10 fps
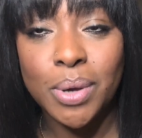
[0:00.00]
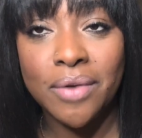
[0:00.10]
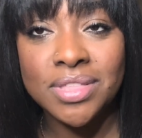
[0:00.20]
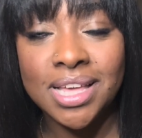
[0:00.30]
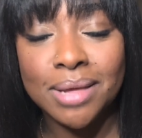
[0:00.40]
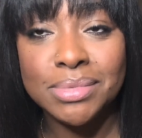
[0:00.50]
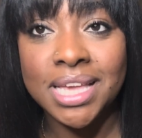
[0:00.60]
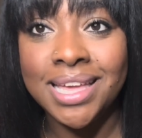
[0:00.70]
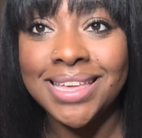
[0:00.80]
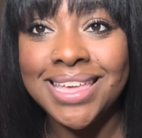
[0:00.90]
everything I'm
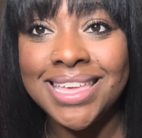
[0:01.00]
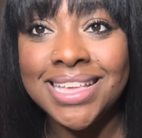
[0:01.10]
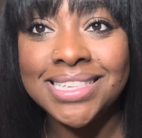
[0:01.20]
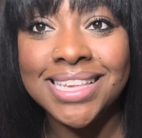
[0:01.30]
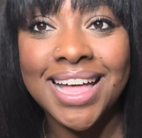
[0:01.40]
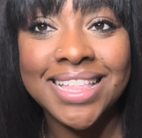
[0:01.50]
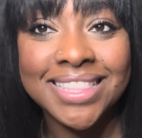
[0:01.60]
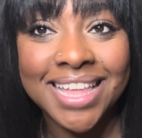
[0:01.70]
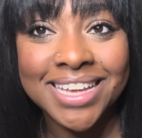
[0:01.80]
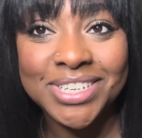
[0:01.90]
saying is
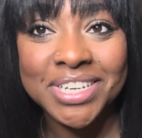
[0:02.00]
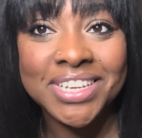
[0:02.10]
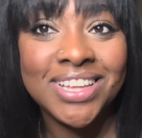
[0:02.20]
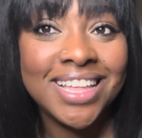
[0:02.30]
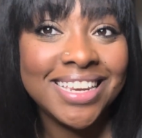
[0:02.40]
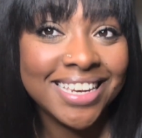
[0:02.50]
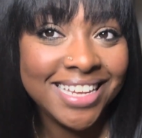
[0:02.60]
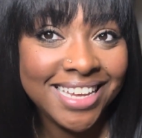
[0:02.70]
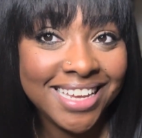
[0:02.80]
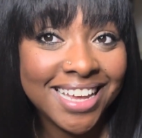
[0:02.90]

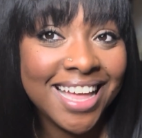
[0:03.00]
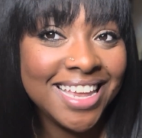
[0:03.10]
allegedly.